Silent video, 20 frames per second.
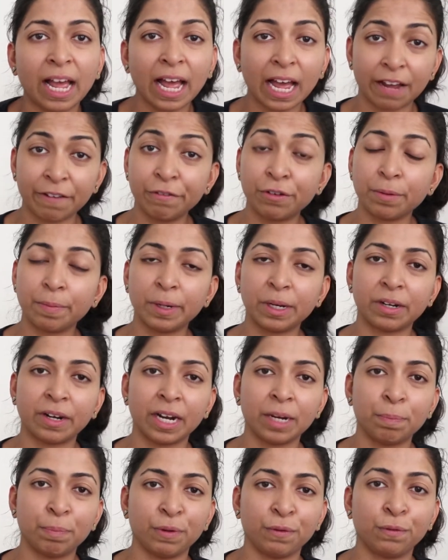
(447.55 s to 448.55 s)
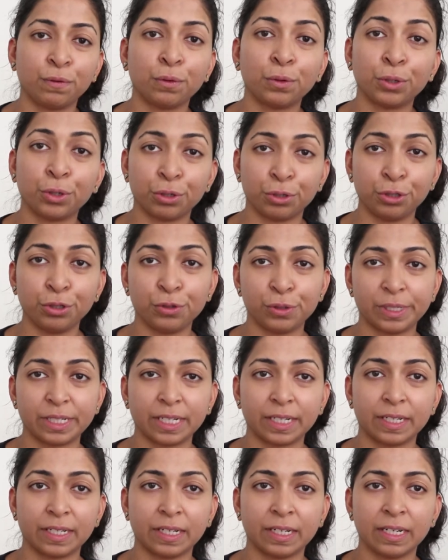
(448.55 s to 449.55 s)
have to be right before you use
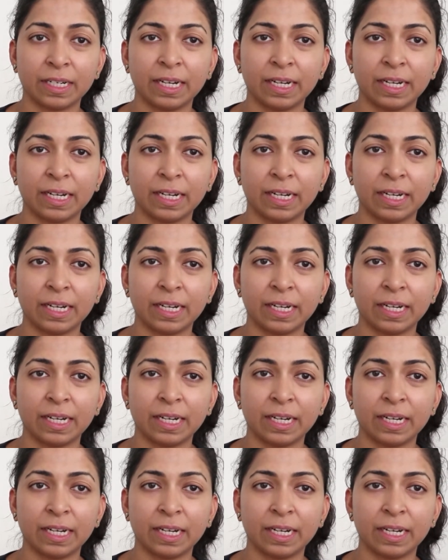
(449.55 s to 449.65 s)
it.